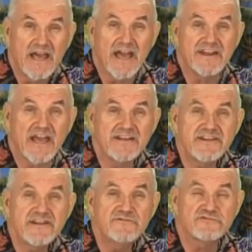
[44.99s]
and
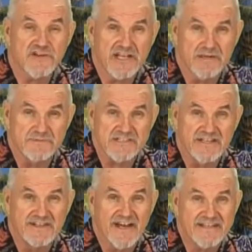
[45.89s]
ended in flames
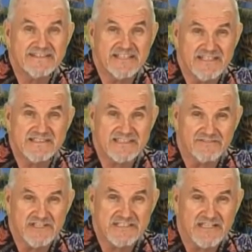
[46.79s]
in
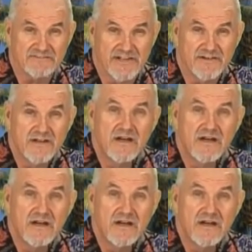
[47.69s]
1977.